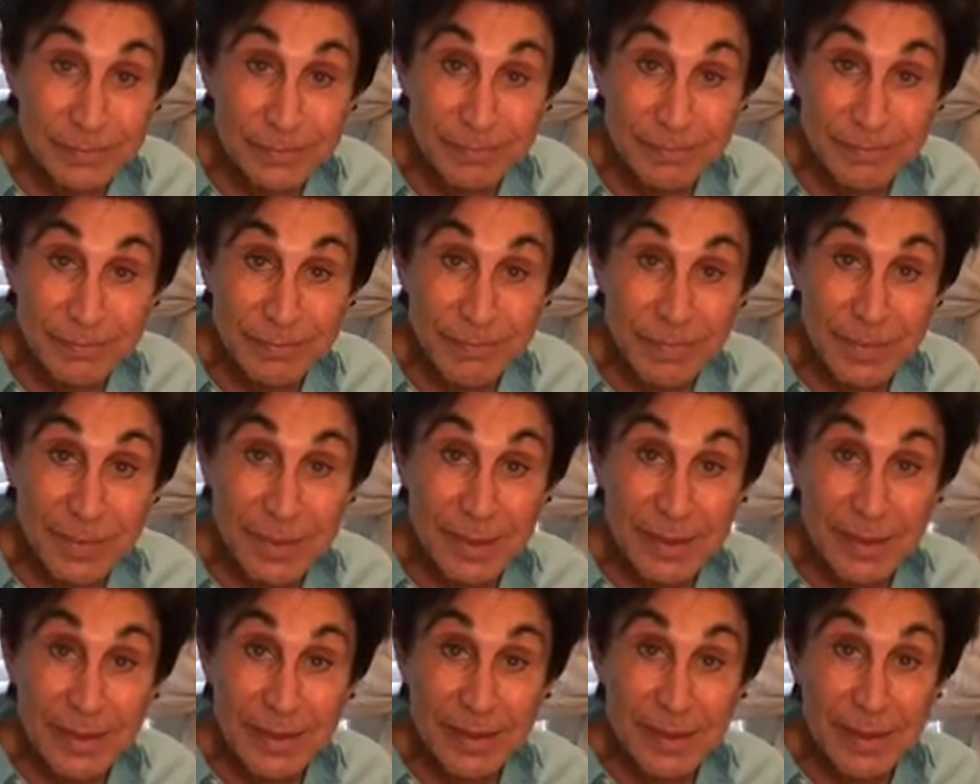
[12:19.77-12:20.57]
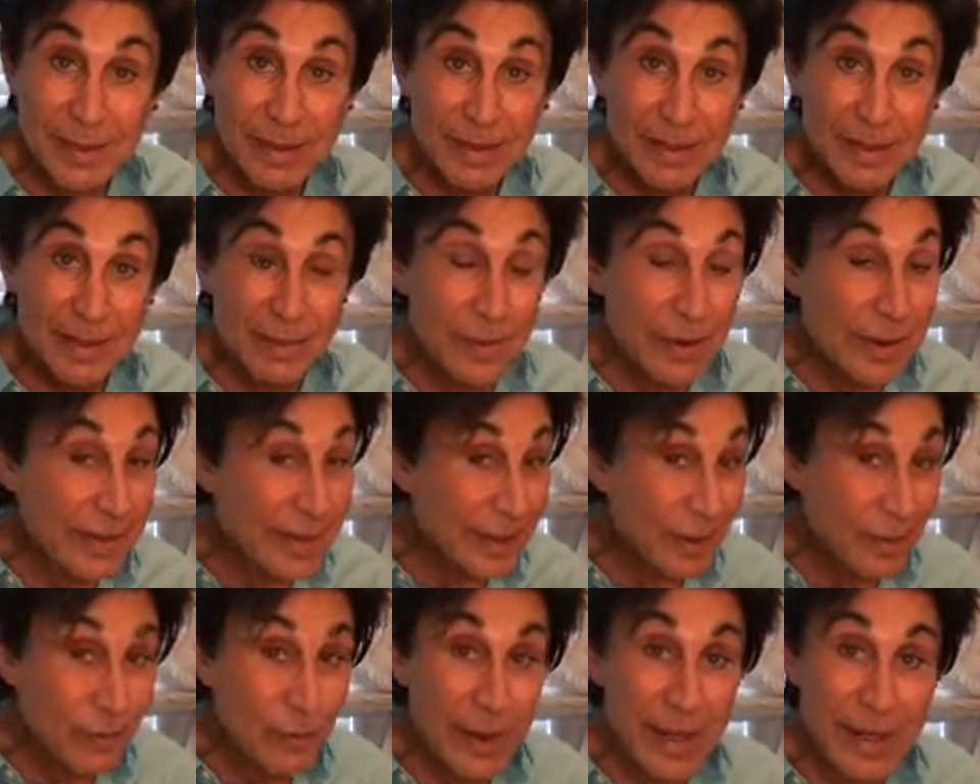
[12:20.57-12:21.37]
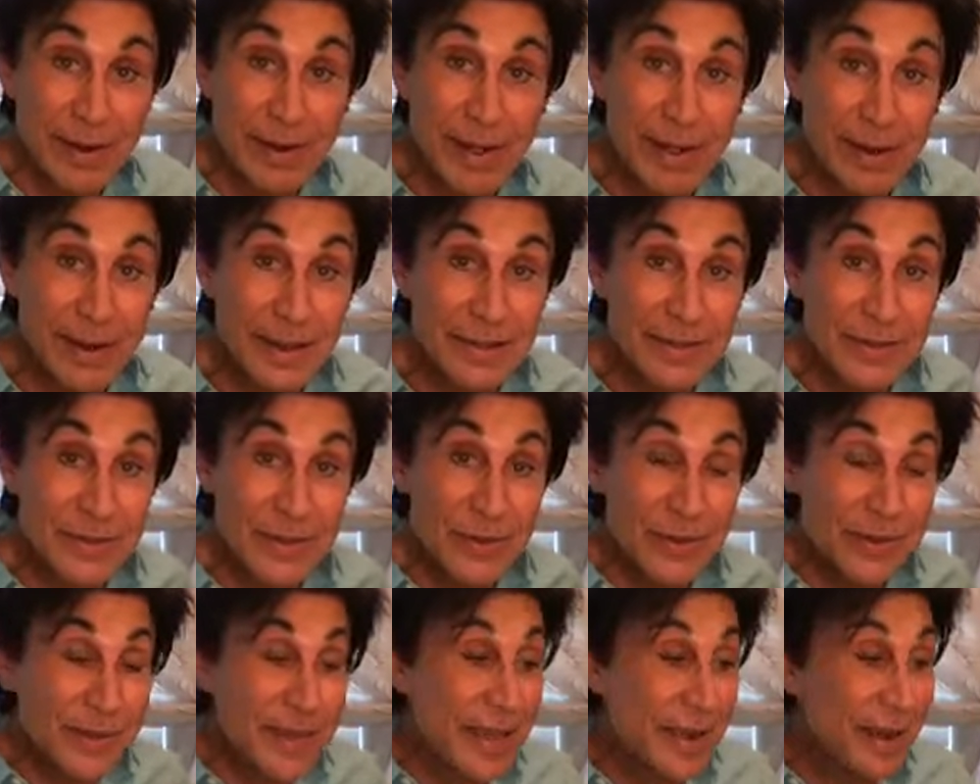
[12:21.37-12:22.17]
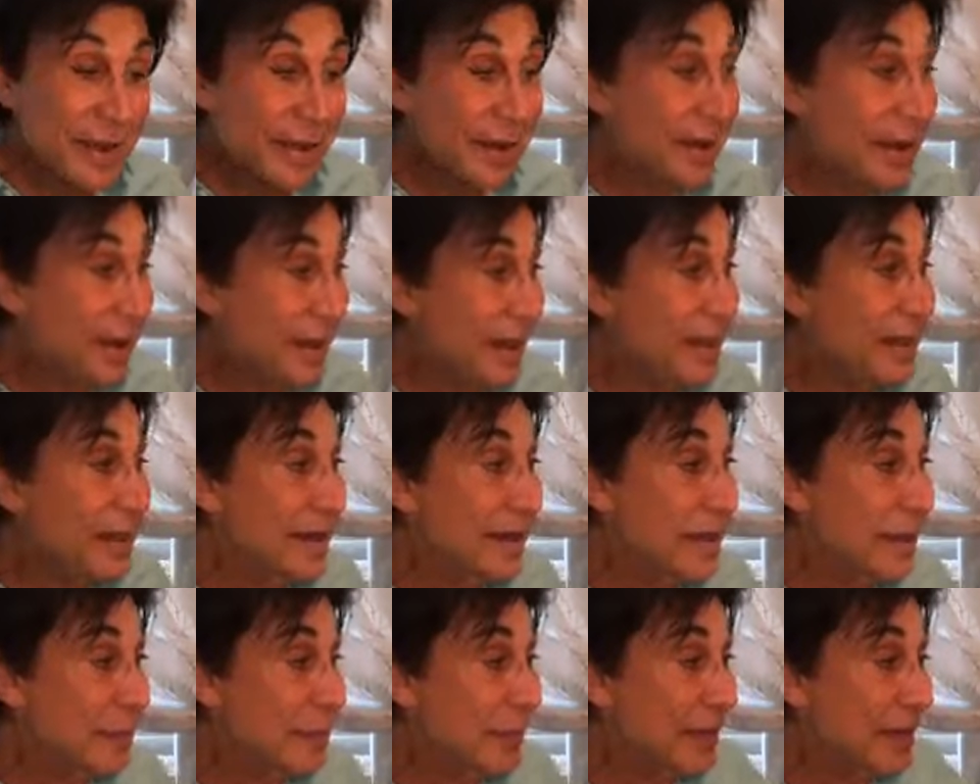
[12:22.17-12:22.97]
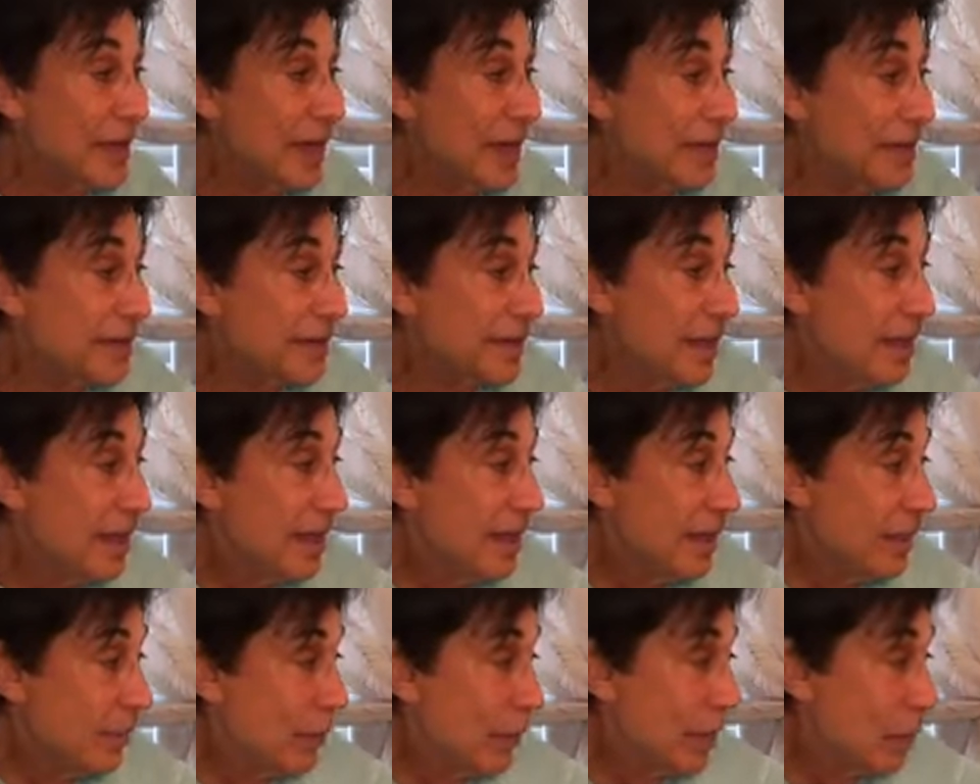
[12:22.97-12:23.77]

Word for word: I want to get right on it so you get it in a couple days.